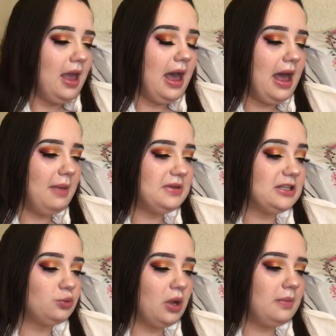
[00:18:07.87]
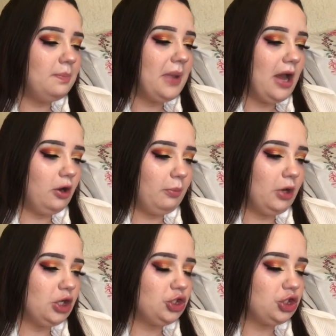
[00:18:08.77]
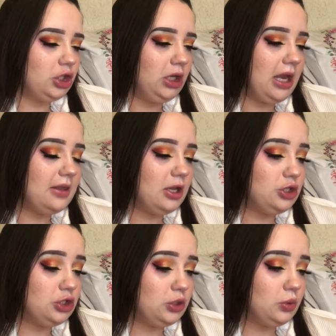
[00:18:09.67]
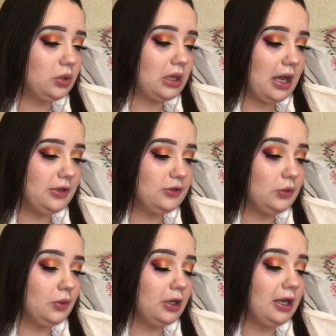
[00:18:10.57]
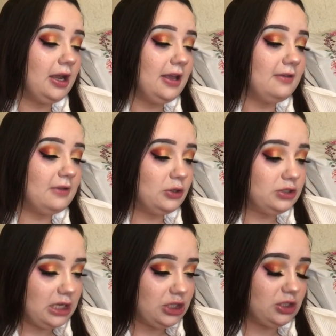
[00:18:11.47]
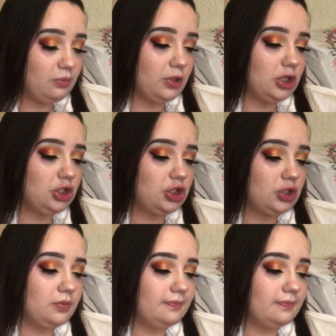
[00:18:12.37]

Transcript: It says 1 powder brush and then 2 contour foundation brush.